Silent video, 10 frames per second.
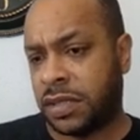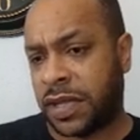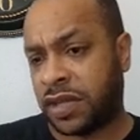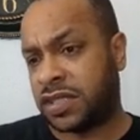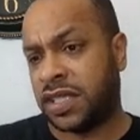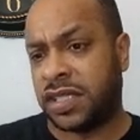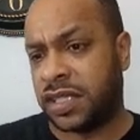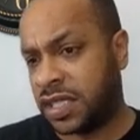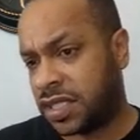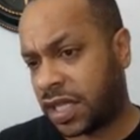not going to send it
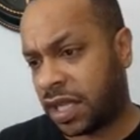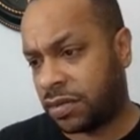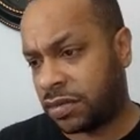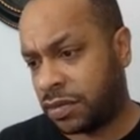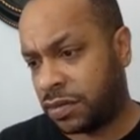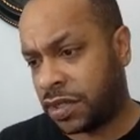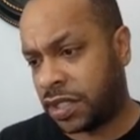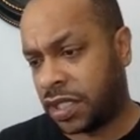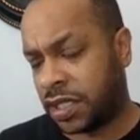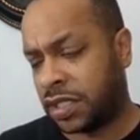to this account.
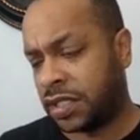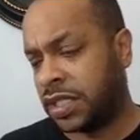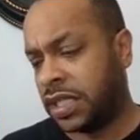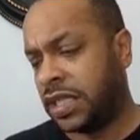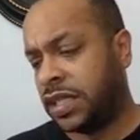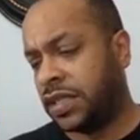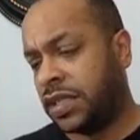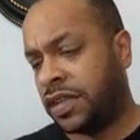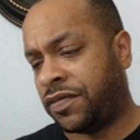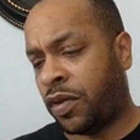But
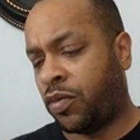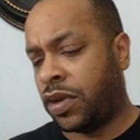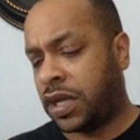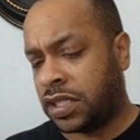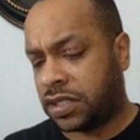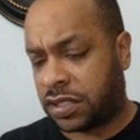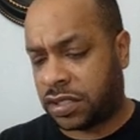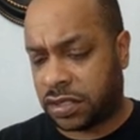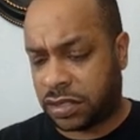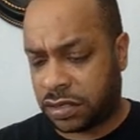if I
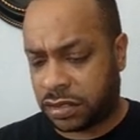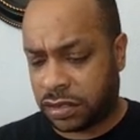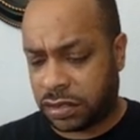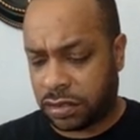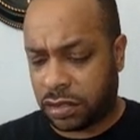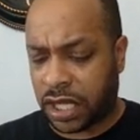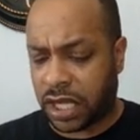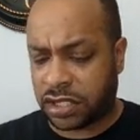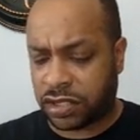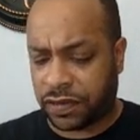was, okay,
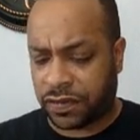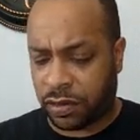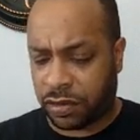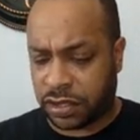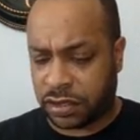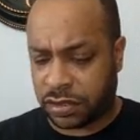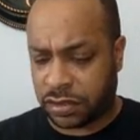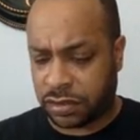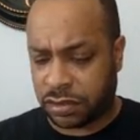I can show if I was.